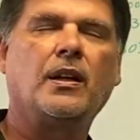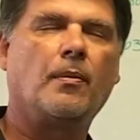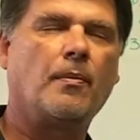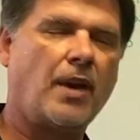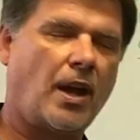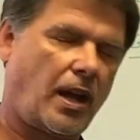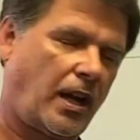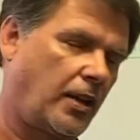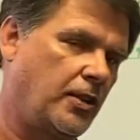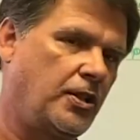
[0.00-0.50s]

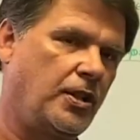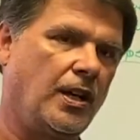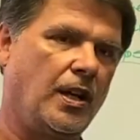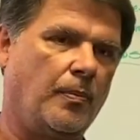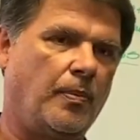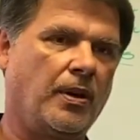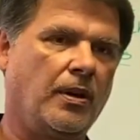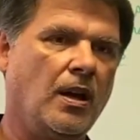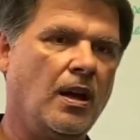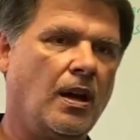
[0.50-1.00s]
basically a
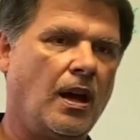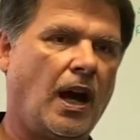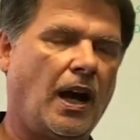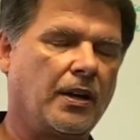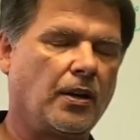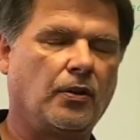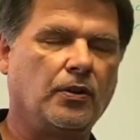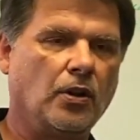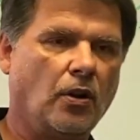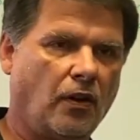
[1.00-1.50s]
Mac
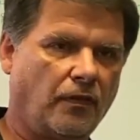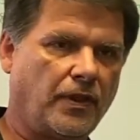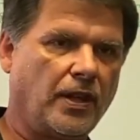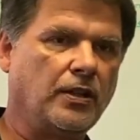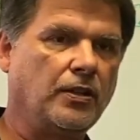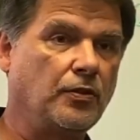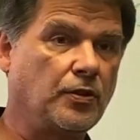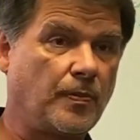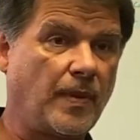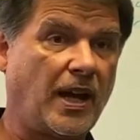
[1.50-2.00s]
chip.
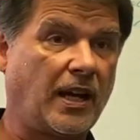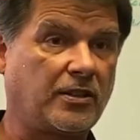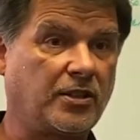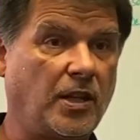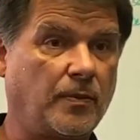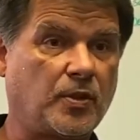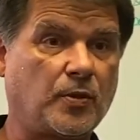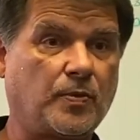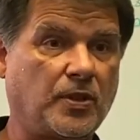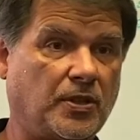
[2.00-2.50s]
I don't know if
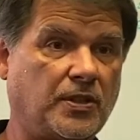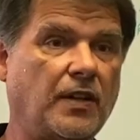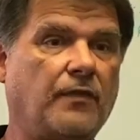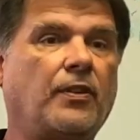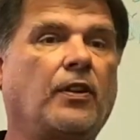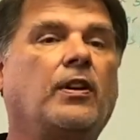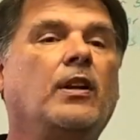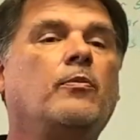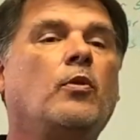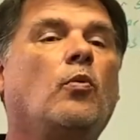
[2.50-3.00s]
they use Mac
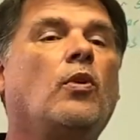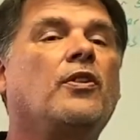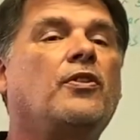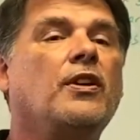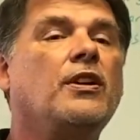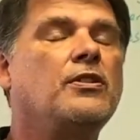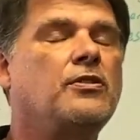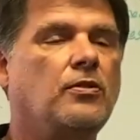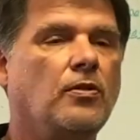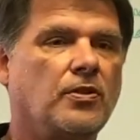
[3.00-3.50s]
chips
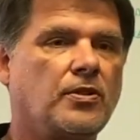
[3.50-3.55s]
specifically,